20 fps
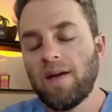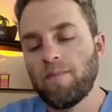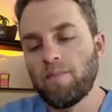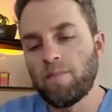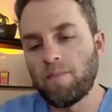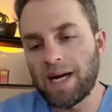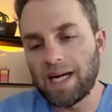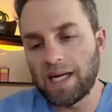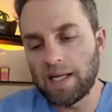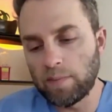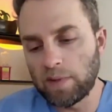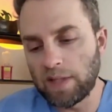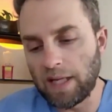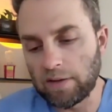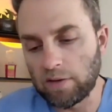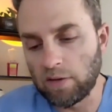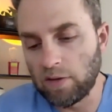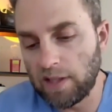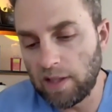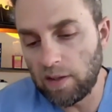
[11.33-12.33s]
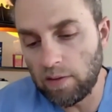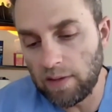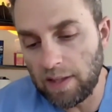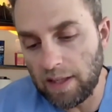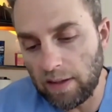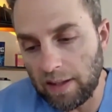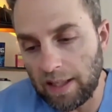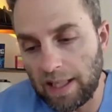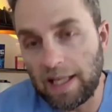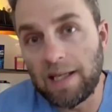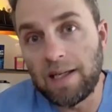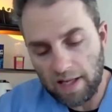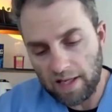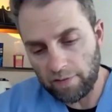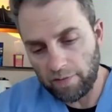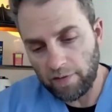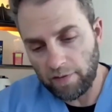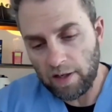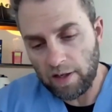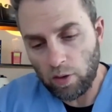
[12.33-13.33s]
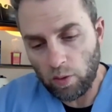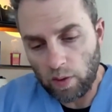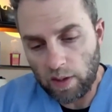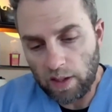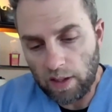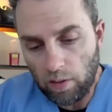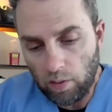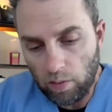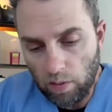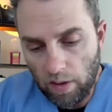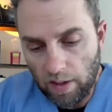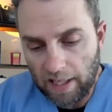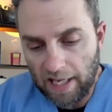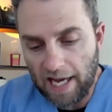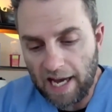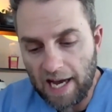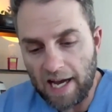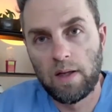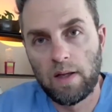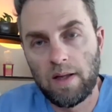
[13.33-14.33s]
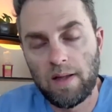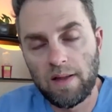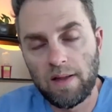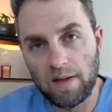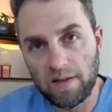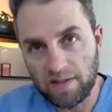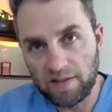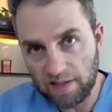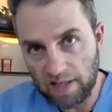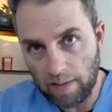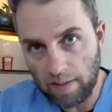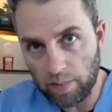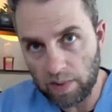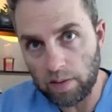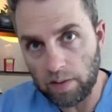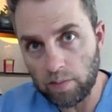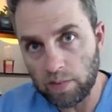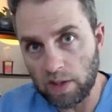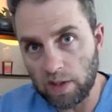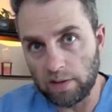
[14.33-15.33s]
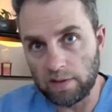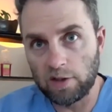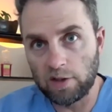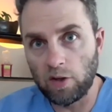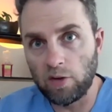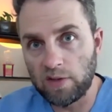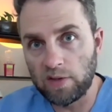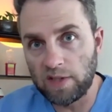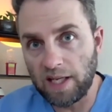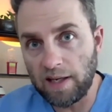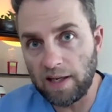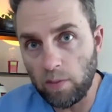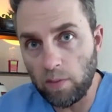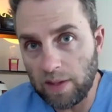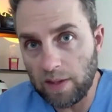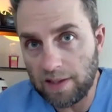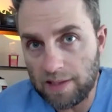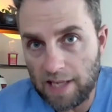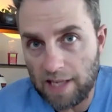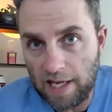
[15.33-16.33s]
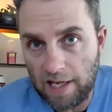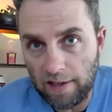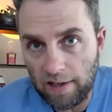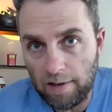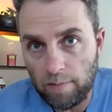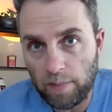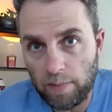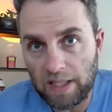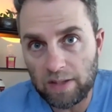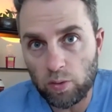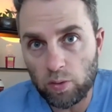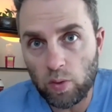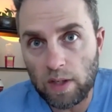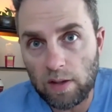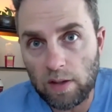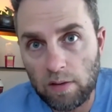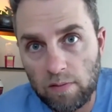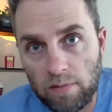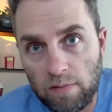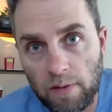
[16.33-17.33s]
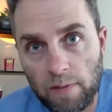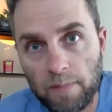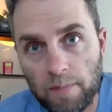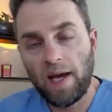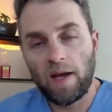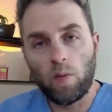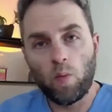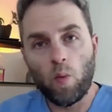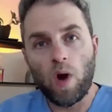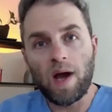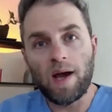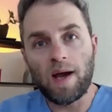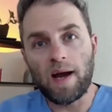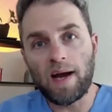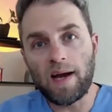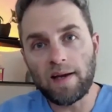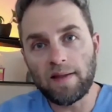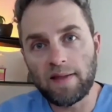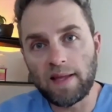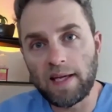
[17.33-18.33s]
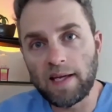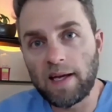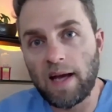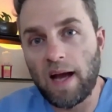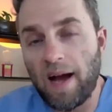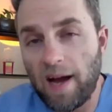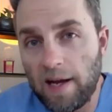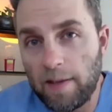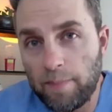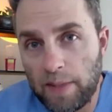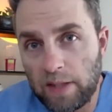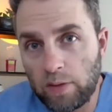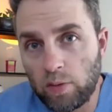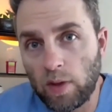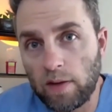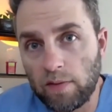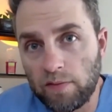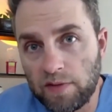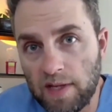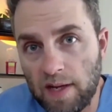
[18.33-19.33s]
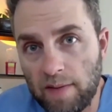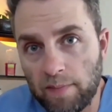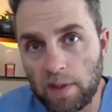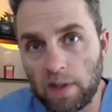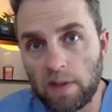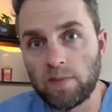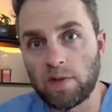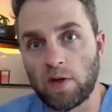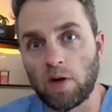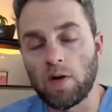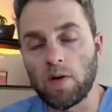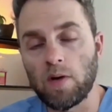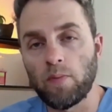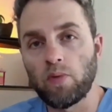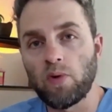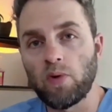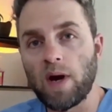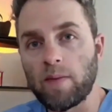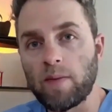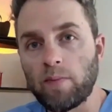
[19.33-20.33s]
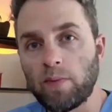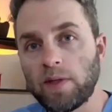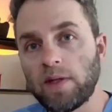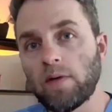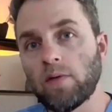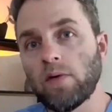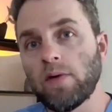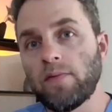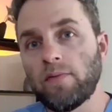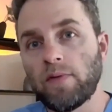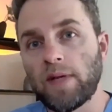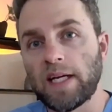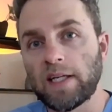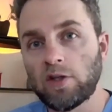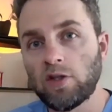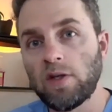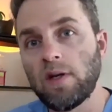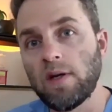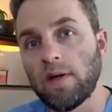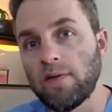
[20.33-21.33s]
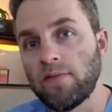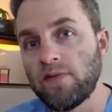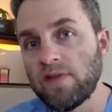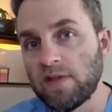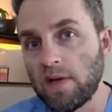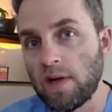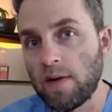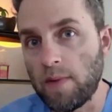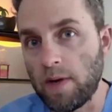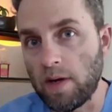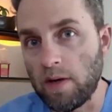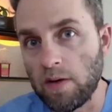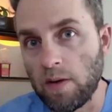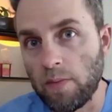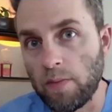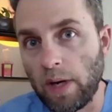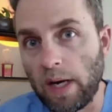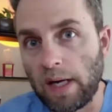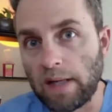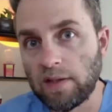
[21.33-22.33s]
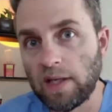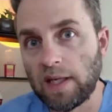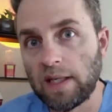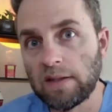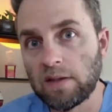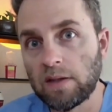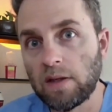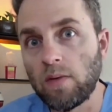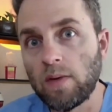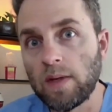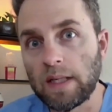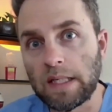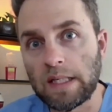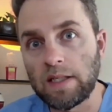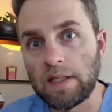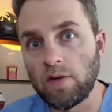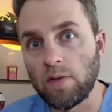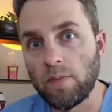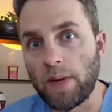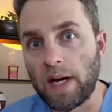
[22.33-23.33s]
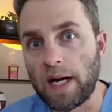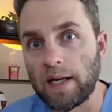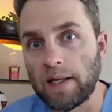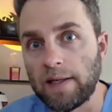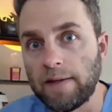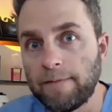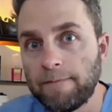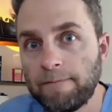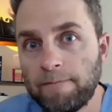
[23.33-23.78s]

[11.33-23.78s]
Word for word: My name is Dr. Terranella, and in this video, we're going to look at the symptoms associated with taking B12 and why I think high B12 symptoms are probably a reflection of some other process going on in your body.